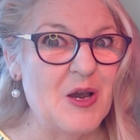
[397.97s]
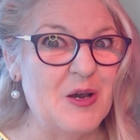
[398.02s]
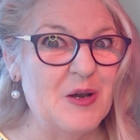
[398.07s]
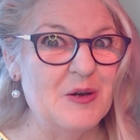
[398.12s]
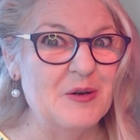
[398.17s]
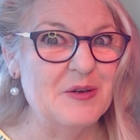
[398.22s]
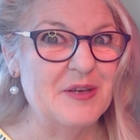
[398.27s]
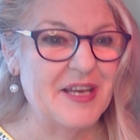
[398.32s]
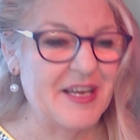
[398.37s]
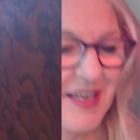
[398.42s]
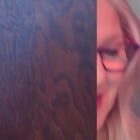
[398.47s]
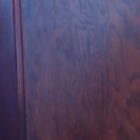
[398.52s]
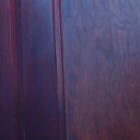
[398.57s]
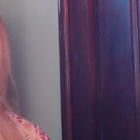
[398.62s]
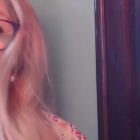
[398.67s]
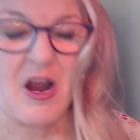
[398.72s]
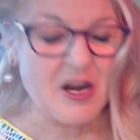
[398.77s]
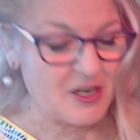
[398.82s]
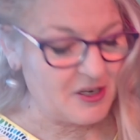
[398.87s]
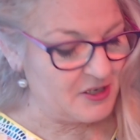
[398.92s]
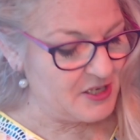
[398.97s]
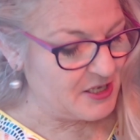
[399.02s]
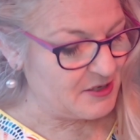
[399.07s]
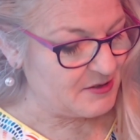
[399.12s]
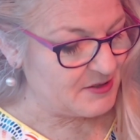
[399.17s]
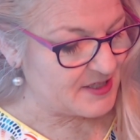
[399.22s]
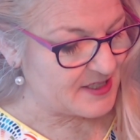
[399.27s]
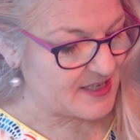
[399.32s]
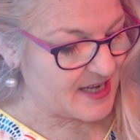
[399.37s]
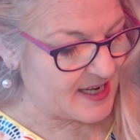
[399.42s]
Okay. But the longer you
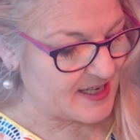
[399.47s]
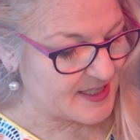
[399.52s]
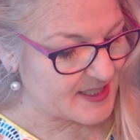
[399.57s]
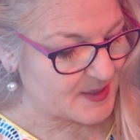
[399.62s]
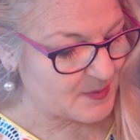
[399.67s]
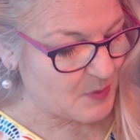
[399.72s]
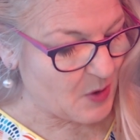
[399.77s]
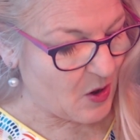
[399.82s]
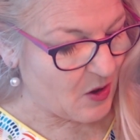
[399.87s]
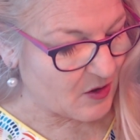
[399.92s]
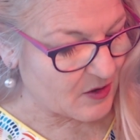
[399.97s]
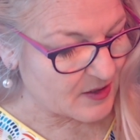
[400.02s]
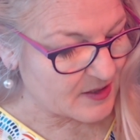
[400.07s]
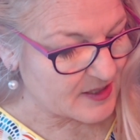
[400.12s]
stay small,